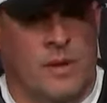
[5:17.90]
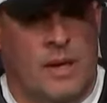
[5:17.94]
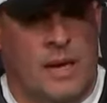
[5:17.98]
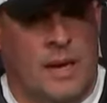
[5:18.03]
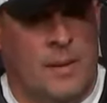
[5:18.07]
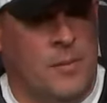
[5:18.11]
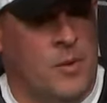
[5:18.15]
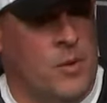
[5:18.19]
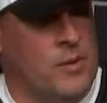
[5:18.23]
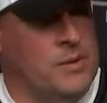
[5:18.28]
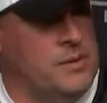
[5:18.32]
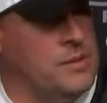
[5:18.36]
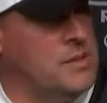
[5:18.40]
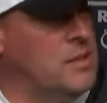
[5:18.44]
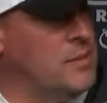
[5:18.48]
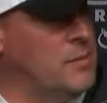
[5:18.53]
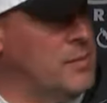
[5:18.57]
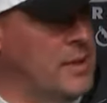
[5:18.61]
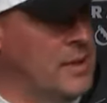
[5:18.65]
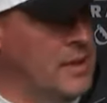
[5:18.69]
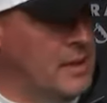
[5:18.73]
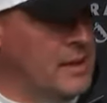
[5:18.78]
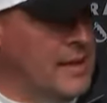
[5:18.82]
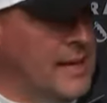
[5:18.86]
I'm always going
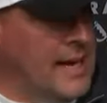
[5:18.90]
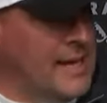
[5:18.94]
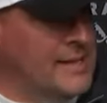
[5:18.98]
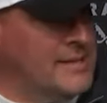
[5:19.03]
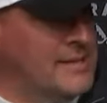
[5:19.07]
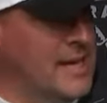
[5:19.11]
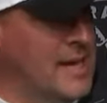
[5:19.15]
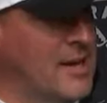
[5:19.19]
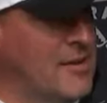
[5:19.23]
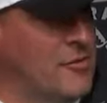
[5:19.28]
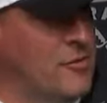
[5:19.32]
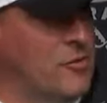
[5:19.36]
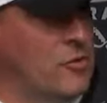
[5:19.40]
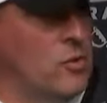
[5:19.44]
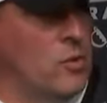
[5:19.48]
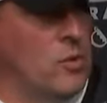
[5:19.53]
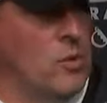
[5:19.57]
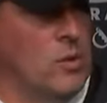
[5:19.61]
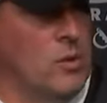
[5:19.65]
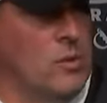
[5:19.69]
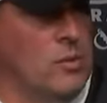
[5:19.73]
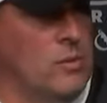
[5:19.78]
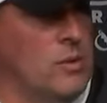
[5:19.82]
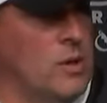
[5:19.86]
to be a glass half
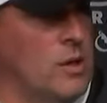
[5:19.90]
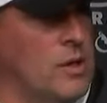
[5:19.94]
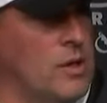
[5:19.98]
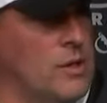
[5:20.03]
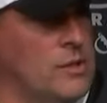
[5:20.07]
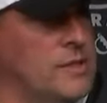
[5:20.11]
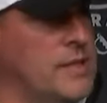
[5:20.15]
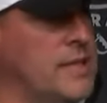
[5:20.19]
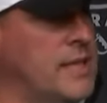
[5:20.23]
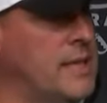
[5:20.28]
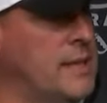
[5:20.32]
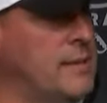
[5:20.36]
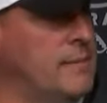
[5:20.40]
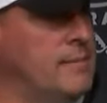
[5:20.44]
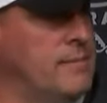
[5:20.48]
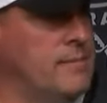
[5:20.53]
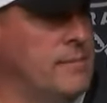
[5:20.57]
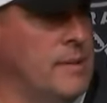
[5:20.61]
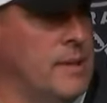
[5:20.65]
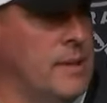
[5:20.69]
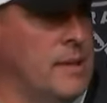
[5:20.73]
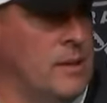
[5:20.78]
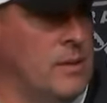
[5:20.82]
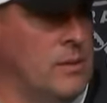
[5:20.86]
full on our team,
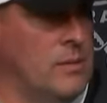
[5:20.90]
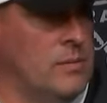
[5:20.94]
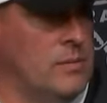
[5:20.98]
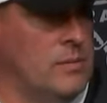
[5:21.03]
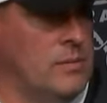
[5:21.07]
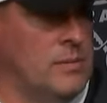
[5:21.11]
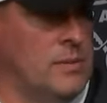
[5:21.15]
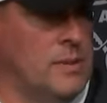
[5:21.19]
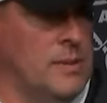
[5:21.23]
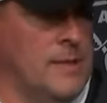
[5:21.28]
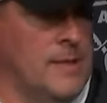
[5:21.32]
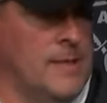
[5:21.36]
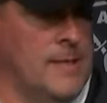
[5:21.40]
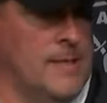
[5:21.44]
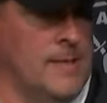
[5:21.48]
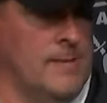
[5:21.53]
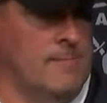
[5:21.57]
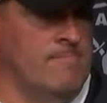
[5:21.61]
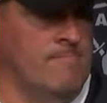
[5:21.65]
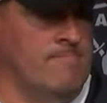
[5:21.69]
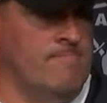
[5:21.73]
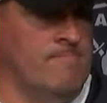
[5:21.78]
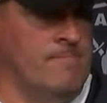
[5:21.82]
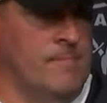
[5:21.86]
you
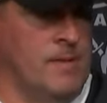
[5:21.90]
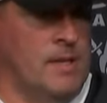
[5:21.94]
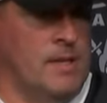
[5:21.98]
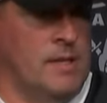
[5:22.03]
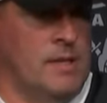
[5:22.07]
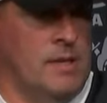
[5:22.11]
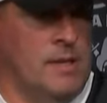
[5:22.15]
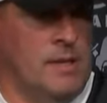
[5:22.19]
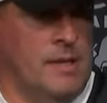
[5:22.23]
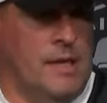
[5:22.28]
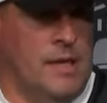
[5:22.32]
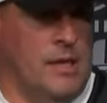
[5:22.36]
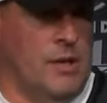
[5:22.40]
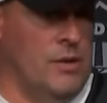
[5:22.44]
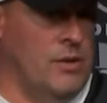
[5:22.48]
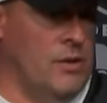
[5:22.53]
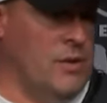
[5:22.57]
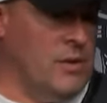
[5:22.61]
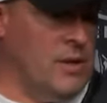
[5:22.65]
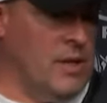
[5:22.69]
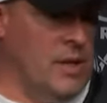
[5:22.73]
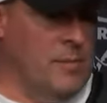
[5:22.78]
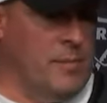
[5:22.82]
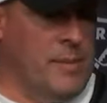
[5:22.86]
know. You know,
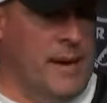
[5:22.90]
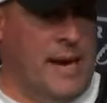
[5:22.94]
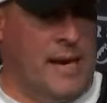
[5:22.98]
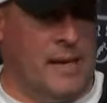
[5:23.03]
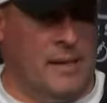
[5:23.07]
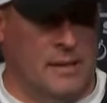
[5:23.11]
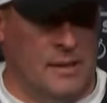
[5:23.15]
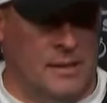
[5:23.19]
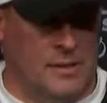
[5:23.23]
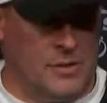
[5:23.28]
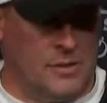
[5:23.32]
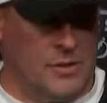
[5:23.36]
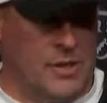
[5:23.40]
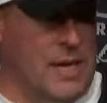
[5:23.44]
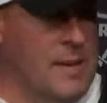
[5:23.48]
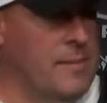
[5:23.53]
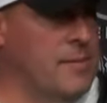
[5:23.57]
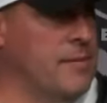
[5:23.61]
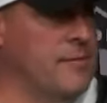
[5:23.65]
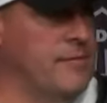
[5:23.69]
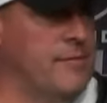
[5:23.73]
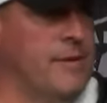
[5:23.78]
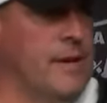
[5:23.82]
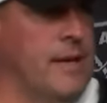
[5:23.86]
you keep battling,
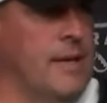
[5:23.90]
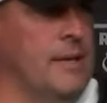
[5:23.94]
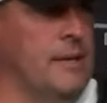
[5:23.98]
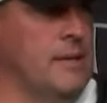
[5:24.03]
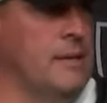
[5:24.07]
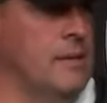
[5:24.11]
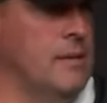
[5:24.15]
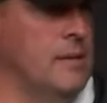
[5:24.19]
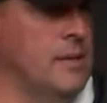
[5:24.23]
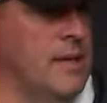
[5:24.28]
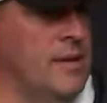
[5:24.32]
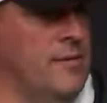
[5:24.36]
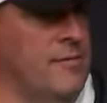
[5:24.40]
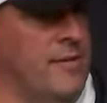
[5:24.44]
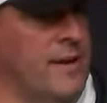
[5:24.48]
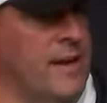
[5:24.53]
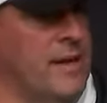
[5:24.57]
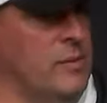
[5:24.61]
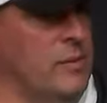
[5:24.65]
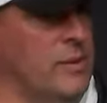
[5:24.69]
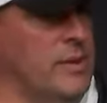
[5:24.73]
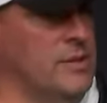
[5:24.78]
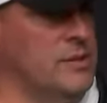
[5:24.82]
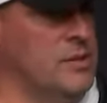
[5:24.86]
scrapping, fighting, and
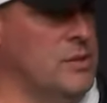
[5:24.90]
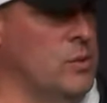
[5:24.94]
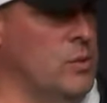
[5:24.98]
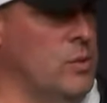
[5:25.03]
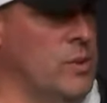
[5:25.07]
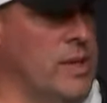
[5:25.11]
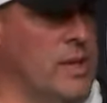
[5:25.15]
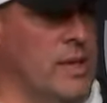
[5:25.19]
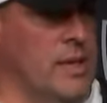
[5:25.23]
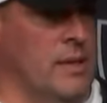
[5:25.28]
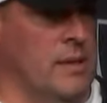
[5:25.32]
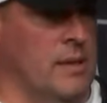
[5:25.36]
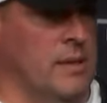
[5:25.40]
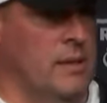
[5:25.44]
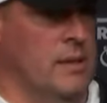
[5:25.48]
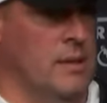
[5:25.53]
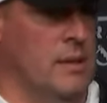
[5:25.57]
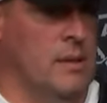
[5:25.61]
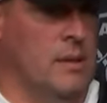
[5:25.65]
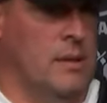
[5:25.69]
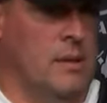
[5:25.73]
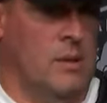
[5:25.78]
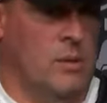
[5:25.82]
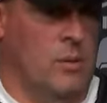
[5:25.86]
find ways to win
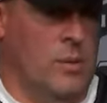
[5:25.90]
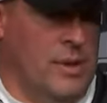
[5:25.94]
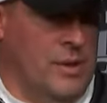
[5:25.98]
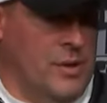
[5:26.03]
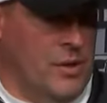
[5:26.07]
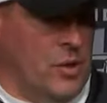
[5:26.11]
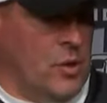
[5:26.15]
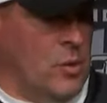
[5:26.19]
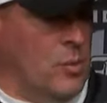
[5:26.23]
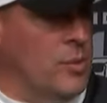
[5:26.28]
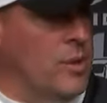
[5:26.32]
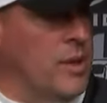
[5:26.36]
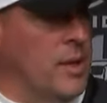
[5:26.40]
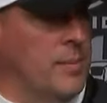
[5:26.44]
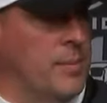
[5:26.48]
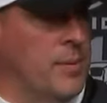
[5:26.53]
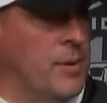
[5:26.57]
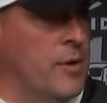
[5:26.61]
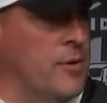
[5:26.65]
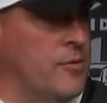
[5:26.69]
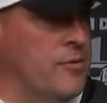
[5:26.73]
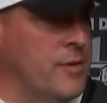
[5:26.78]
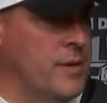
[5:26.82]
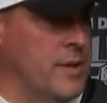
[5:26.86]
when you don't play
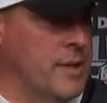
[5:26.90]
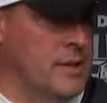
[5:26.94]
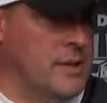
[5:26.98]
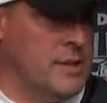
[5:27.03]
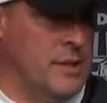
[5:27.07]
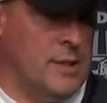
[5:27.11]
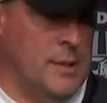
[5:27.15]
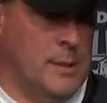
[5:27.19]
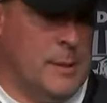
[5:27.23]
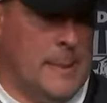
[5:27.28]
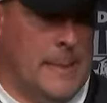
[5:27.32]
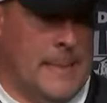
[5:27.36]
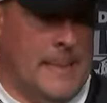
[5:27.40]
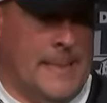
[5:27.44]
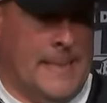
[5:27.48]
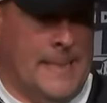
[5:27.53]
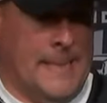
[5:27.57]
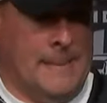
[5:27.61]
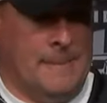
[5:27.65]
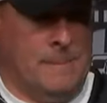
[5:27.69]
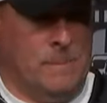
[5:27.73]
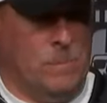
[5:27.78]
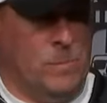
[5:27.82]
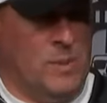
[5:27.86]
perfect.
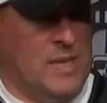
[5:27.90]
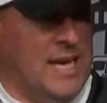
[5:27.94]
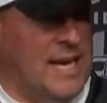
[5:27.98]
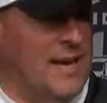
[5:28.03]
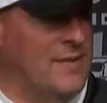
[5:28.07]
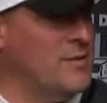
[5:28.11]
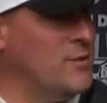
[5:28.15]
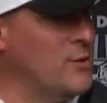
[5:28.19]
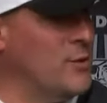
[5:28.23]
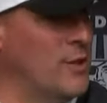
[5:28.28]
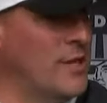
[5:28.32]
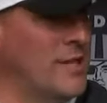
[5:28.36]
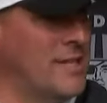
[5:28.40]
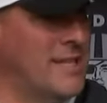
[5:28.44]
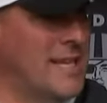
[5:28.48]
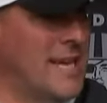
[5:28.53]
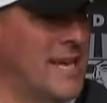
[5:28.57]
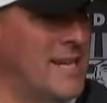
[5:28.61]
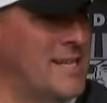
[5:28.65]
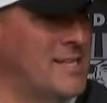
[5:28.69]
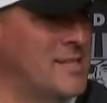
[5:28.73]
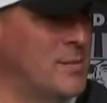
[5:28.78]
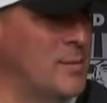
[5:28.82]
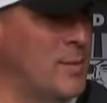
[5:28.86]
I have to look at
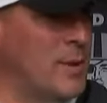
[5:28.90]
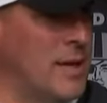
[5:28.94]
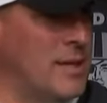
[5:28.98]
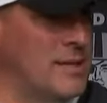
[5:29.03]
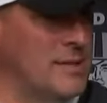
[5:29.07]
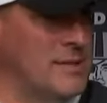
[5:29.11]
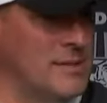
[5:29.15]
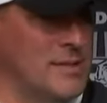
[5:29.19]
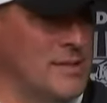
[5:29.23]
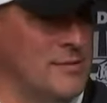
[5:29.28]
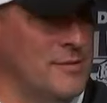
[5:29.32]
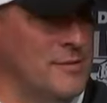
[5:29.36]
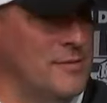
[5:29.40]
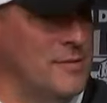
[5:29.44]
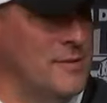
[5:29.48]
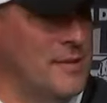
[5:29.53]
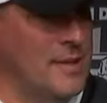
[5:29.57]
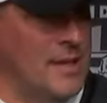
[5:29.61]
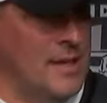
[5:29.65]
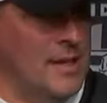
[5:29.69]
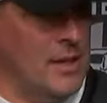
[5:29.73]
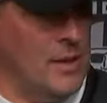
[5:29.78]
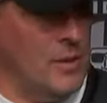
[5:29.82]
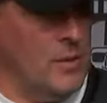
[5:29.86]
that as a positive,
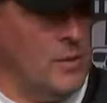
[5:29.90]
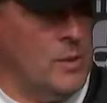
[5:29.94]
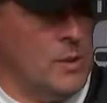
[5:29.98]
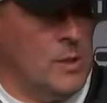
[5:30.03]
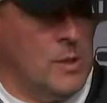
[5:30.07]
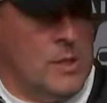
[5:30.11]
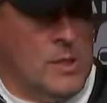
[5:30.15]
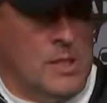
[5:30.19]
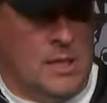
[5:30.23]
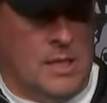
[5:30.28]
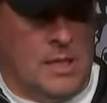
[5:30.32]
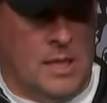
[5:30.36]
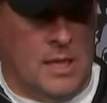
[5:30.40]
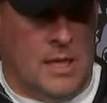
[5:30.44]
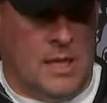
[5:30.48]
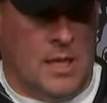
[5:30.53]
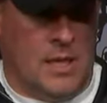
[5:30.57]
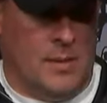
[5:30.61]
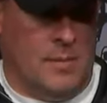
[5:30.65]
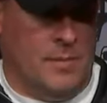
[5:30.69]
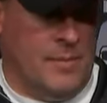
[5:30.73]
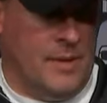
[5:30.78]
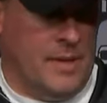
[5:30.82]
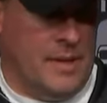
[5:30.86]
you know.
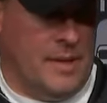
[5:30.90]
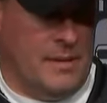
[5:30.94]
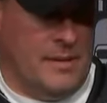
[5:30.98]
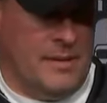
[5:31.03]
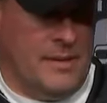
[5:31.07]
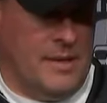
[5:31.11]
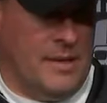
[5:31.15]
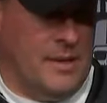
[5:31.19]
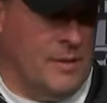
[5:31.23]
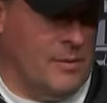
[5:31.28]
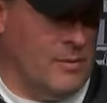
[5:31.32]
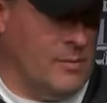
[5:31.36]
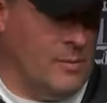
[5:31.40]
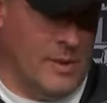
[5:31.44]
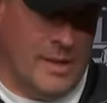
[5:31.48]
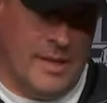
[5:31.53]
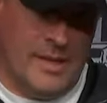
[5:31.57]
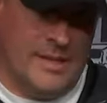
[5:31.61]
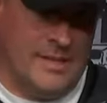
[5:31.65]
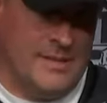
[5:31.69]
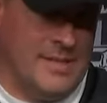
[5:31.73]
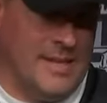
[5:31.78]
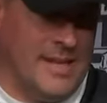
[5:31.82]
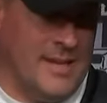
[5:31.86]
That, you know,
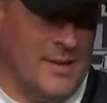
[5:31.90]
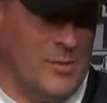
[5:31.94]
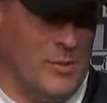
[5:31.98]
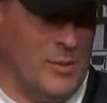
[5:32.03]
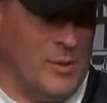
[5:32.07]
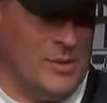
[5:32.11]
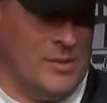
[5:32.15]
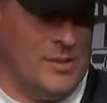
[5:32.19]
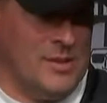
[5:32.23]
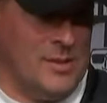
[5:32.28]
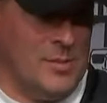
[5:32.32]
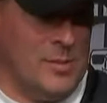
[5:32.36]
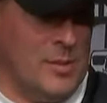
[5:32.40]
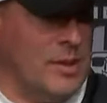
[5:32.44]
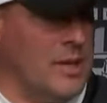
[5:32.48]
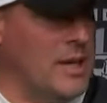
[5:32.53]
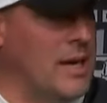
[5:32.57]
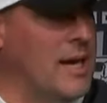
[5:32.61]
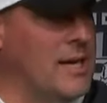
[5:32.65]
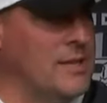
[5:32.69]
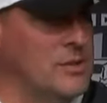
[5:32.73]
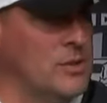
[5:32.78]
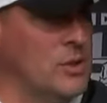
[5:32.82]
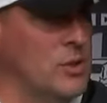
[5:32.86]
like I said, it wasn't a
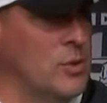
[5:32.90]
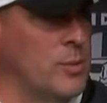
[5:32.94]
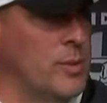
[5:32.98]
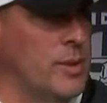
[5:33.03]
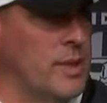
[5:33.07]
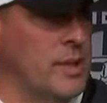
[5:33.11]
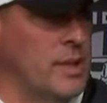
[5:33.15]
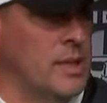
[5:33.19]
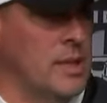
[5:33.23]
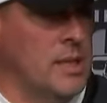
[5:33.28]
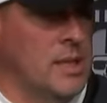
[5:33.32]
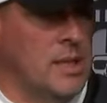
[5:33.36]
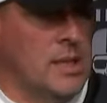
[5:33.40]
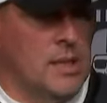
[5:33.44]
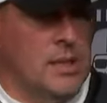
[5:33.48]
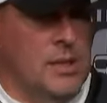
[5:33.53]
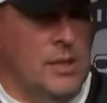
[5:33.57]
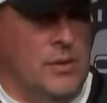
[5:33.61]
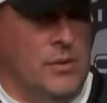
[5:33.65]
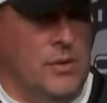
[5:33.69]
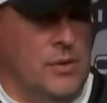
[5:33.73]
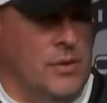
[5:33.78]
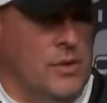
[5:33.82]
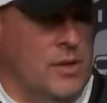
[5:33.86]
Picasso, but
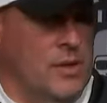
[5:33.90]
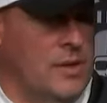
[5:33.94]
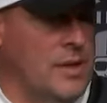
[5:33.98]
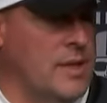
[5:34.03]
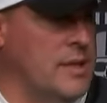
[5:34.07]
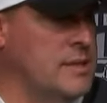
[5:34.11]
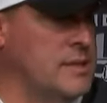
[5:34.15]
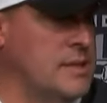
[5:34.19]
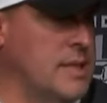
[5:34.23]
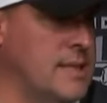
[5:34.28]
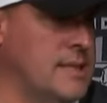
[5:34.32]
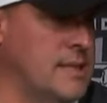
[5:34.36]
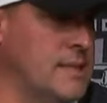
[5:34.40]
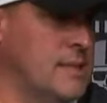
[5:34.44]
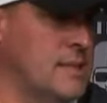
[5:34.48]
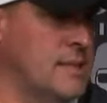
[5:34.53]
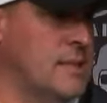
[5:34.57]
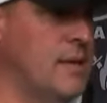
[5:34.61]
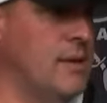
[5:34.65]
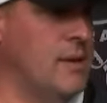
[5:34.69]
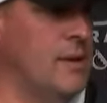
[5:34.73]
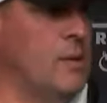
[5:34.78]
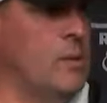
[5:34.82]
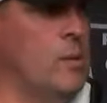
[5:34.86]
you do the things
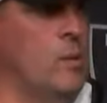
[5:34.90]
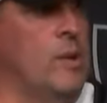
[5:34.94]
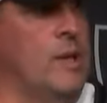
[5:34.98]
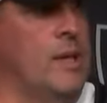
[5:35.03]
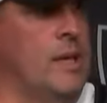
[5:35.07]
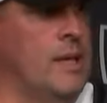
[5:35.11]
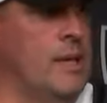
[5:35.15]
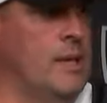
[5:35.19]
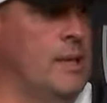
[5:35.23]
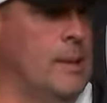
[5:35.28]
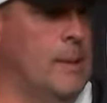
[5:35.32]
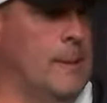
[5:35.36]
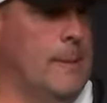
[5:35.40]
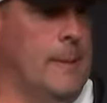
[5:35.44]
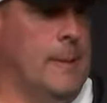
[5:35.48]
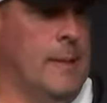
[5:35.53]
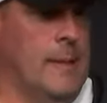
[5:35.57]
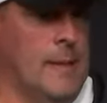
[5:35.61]
necessary to win.